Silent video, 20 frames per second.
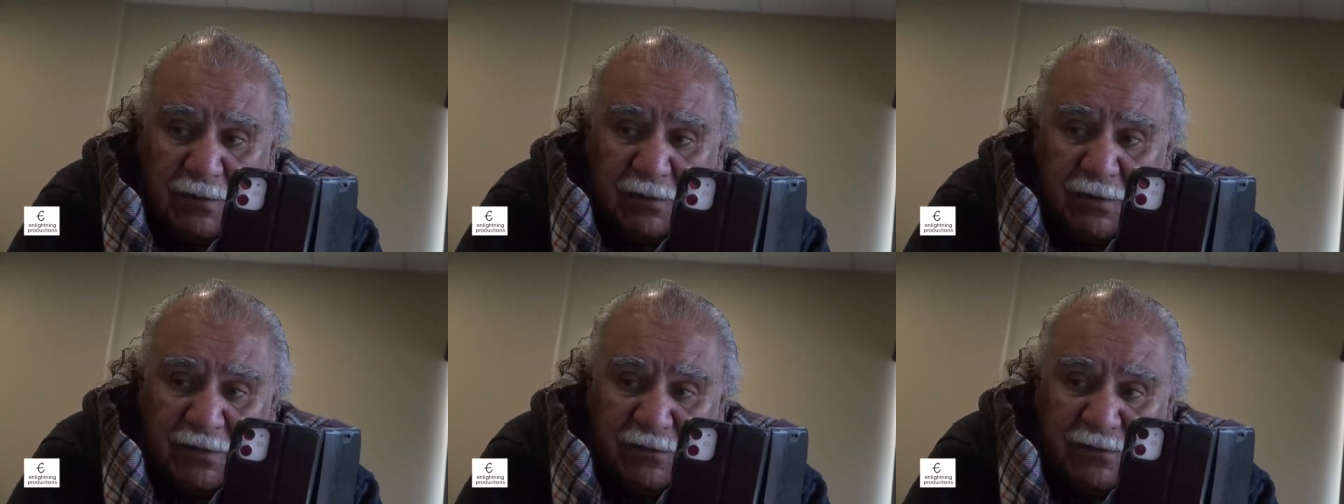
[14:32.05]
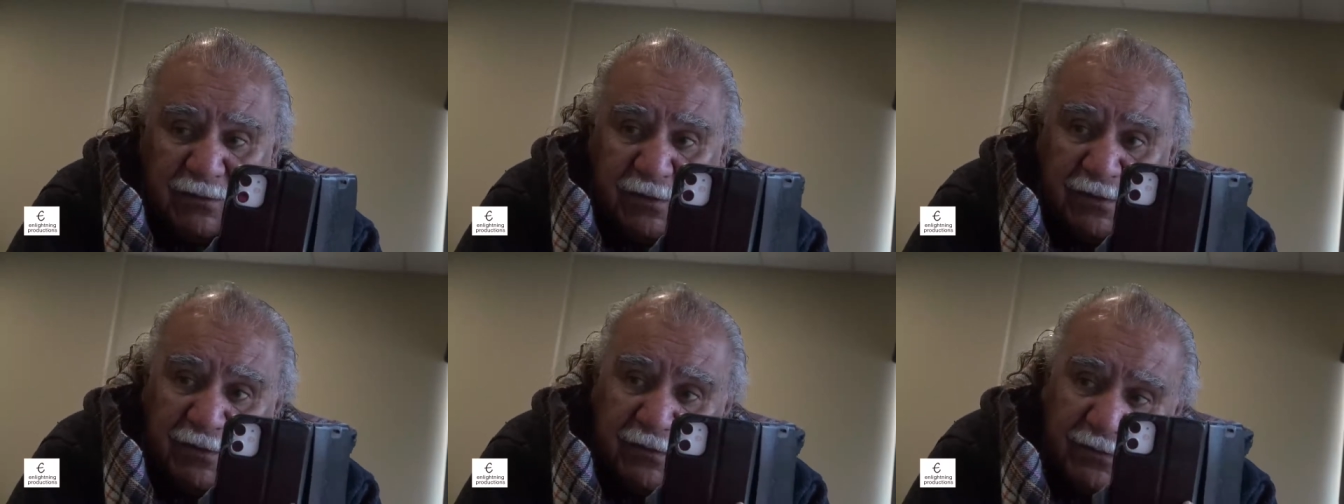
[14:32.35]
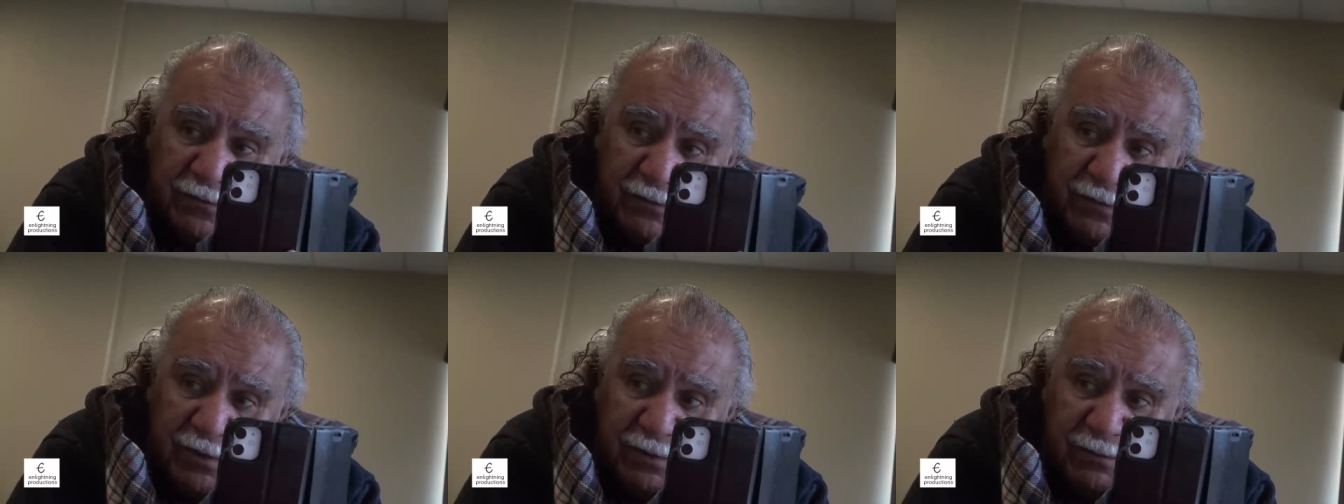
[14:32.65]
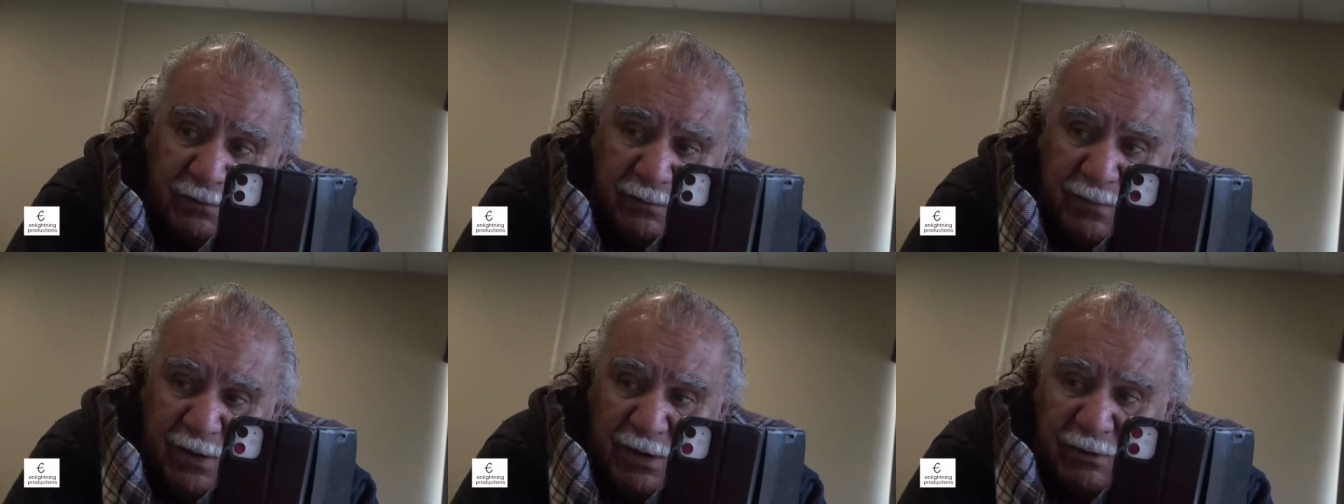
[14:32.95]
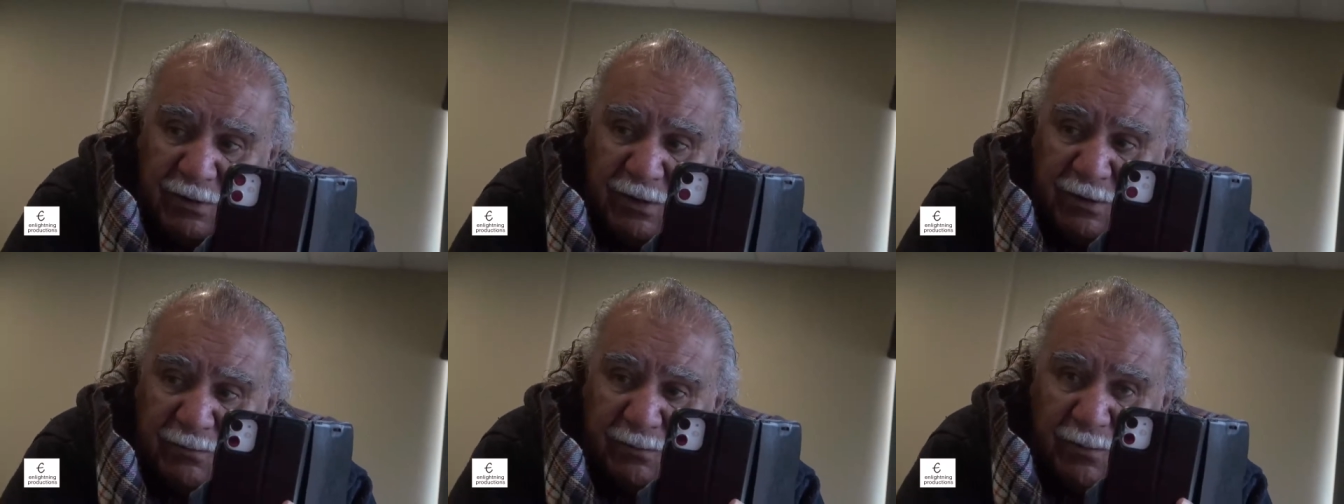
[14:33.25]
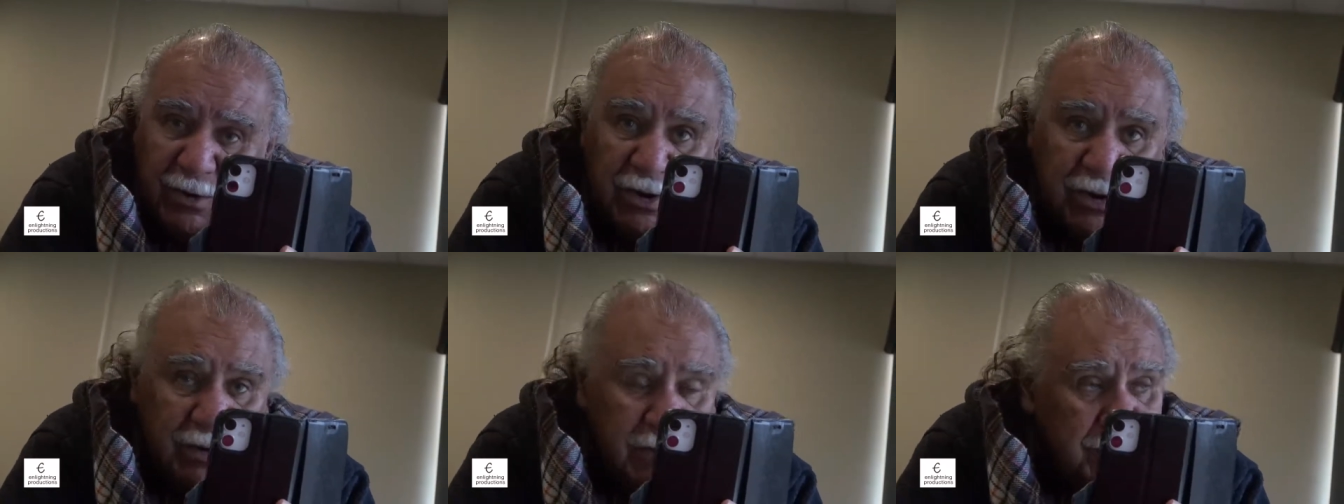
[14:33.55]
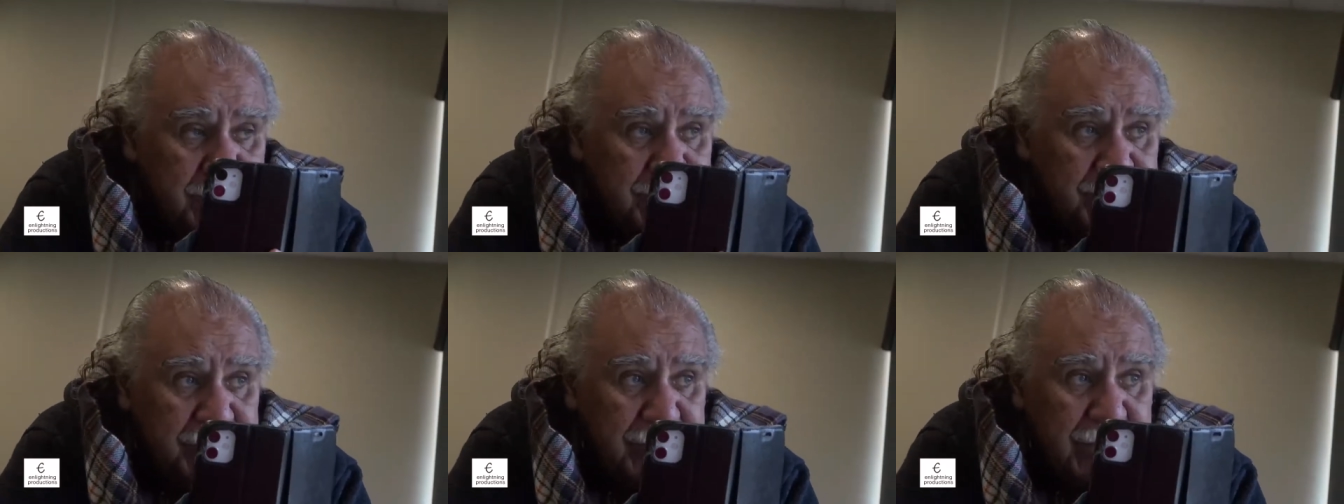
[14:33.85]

just as we buried my,